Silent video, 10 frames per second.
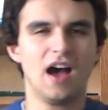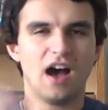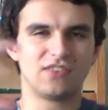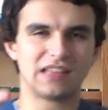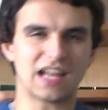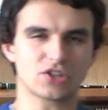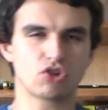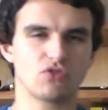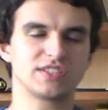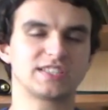of
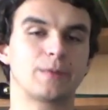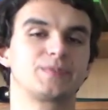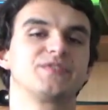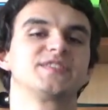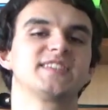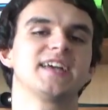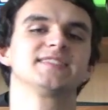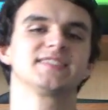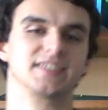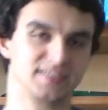electroreceptive
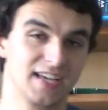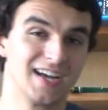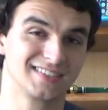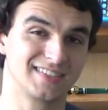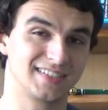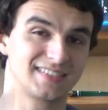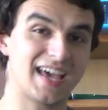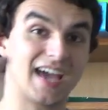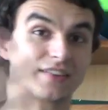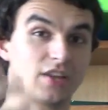sensors to
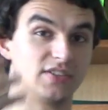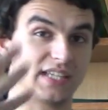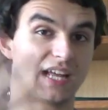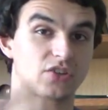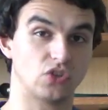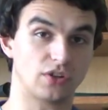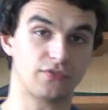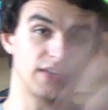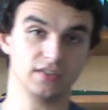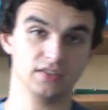detect those electric
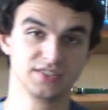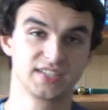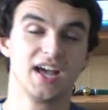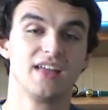fields